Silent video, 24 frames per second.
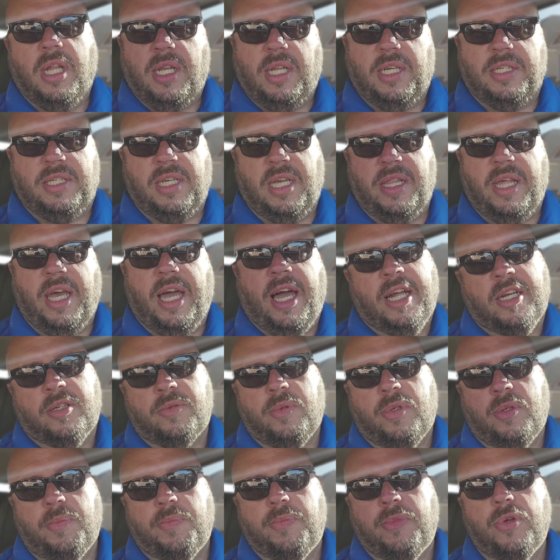Let's say that
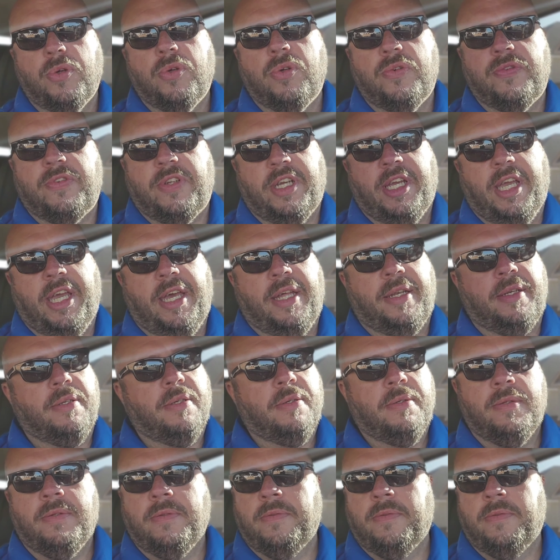animal moved again